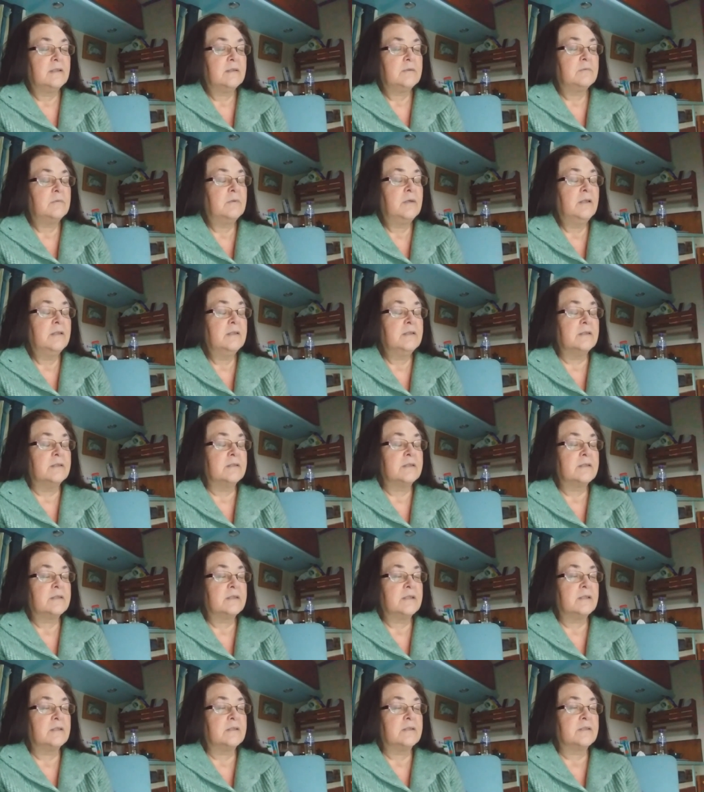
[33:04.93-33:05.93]

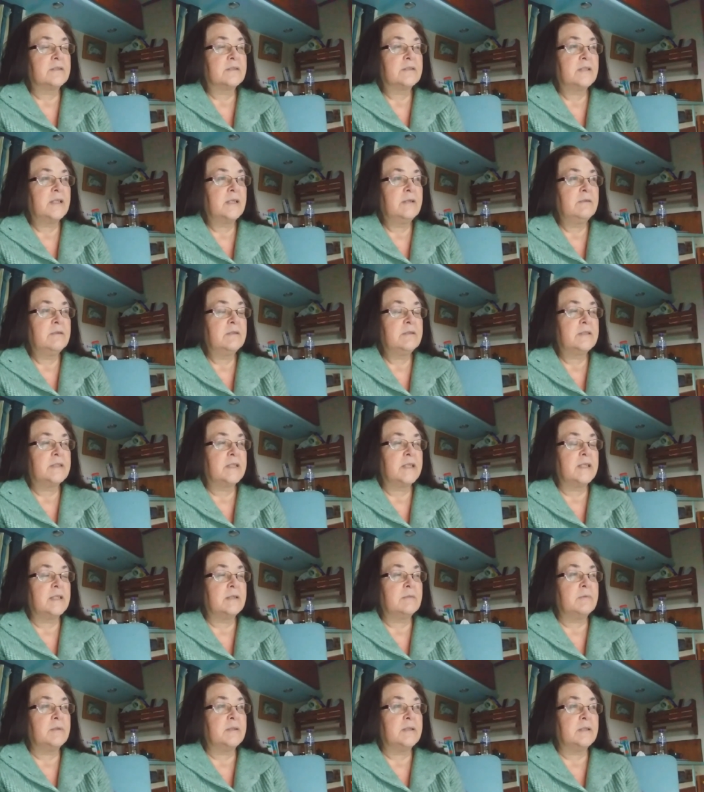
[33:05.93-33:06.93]
Once I got so
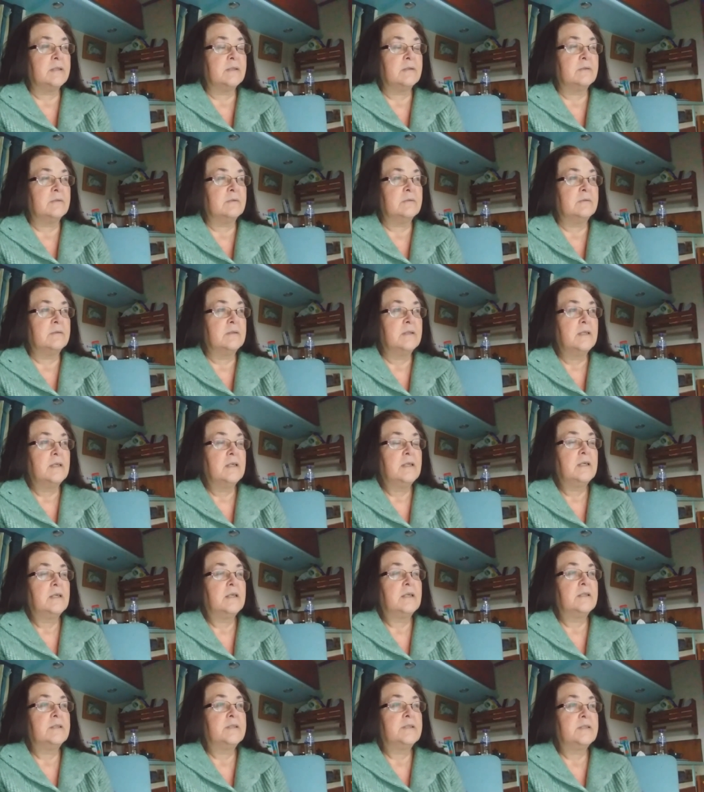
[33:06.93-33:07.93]
irritated with it all,
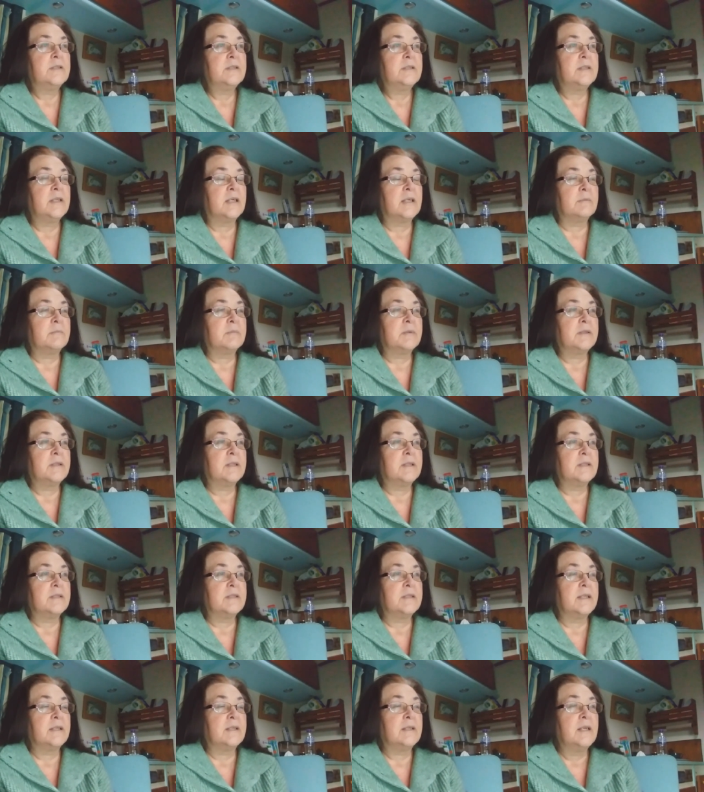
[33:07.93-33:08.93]
I stood up and I
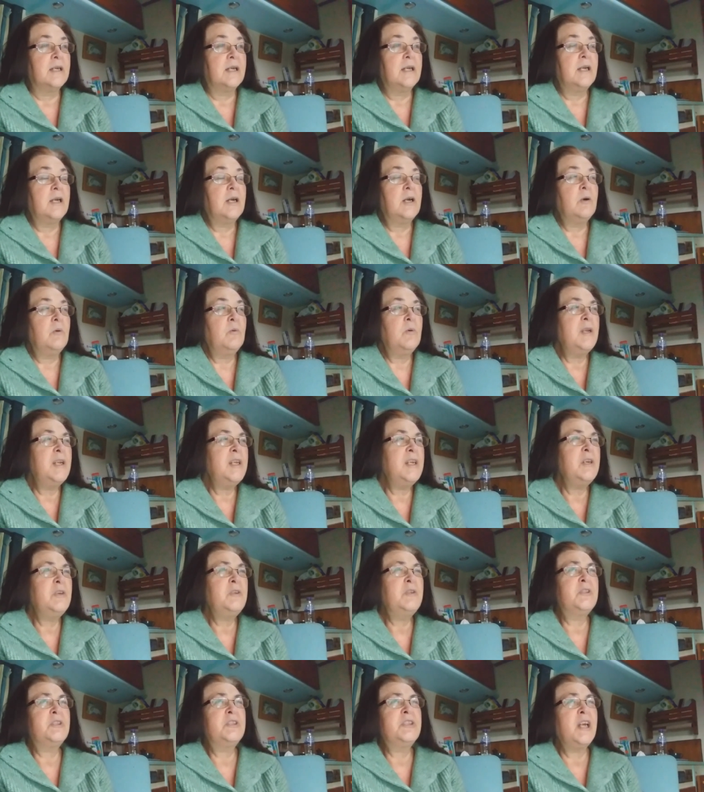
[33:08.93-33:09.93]
said, will
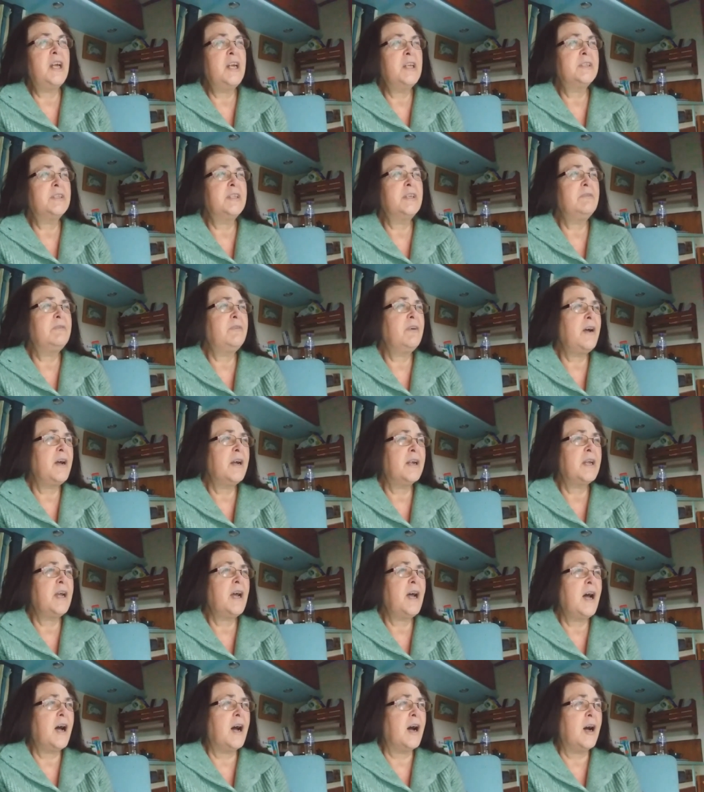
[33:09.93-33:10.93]
you shut the fuck
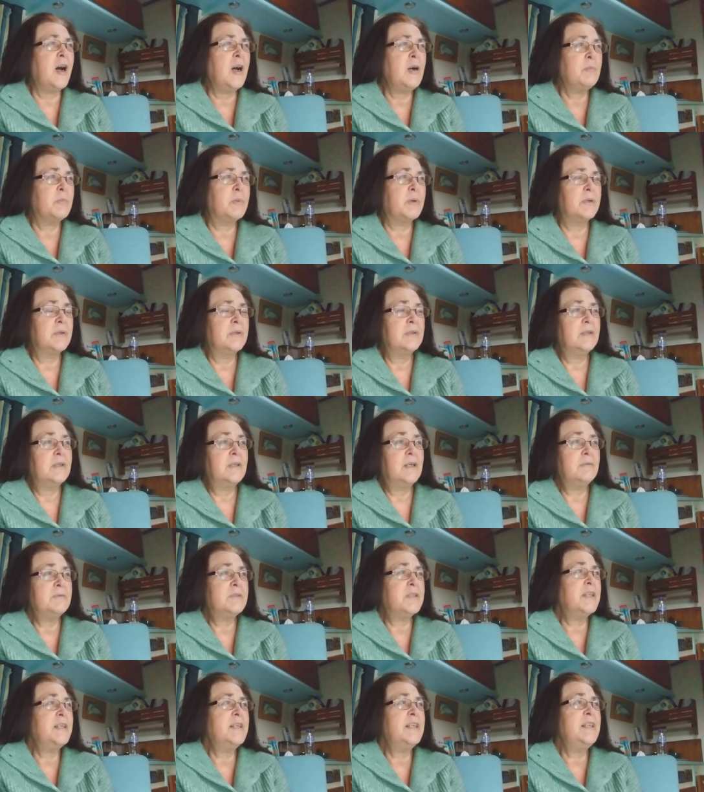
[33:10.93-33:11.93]
up? I'm
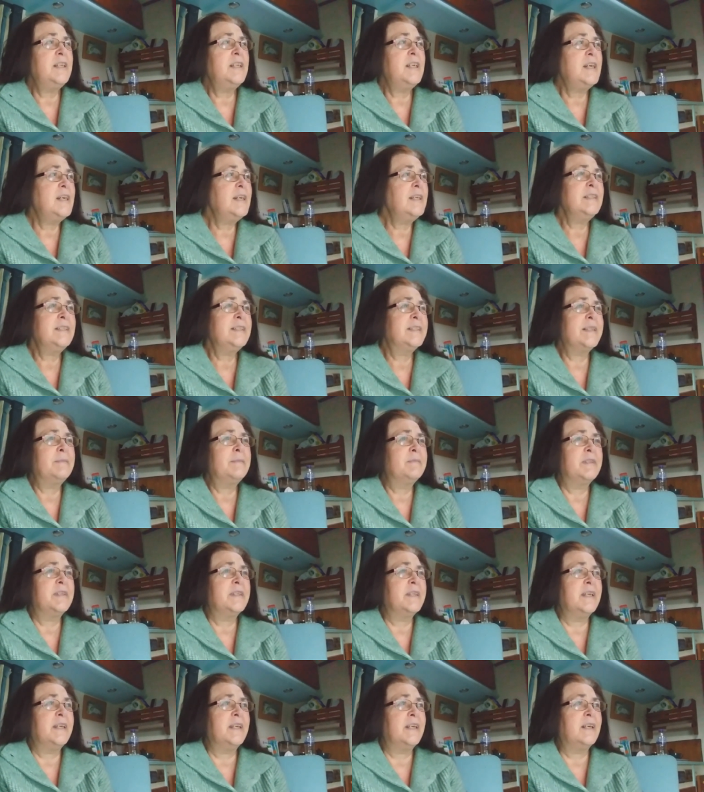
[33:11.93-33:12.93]
trying to learn
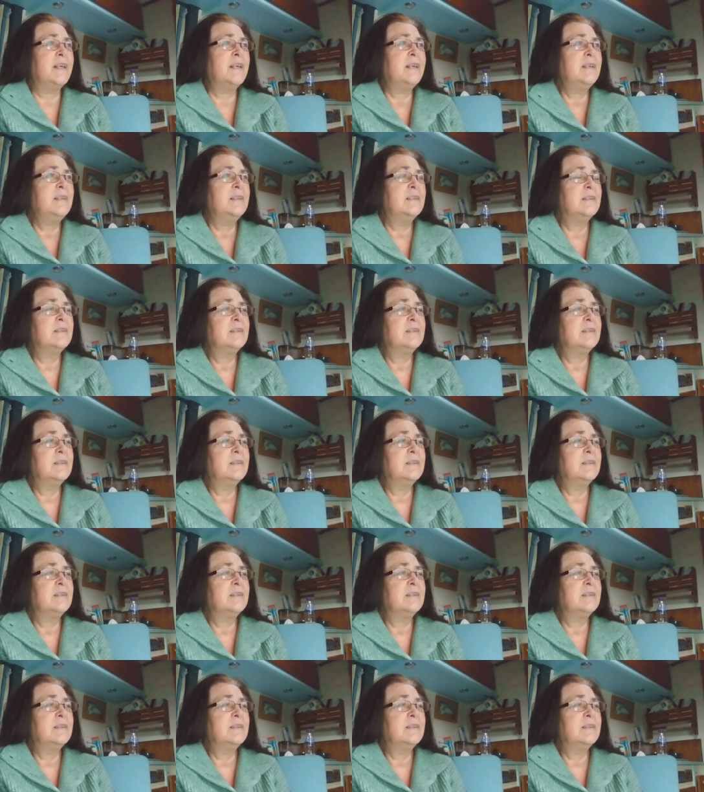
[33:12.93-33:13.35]
something here.